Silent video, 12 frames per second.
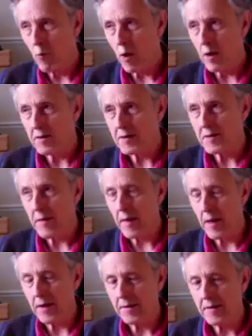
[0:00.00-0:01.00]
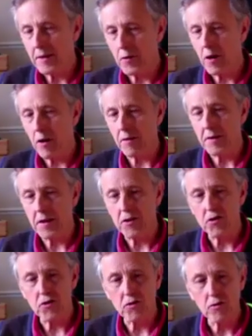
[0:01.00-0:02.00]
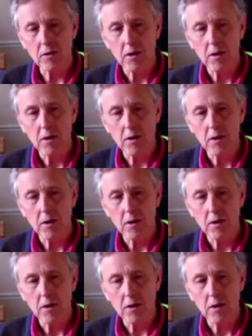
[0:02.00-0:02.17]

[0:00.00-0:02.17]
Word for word: was that you can't teach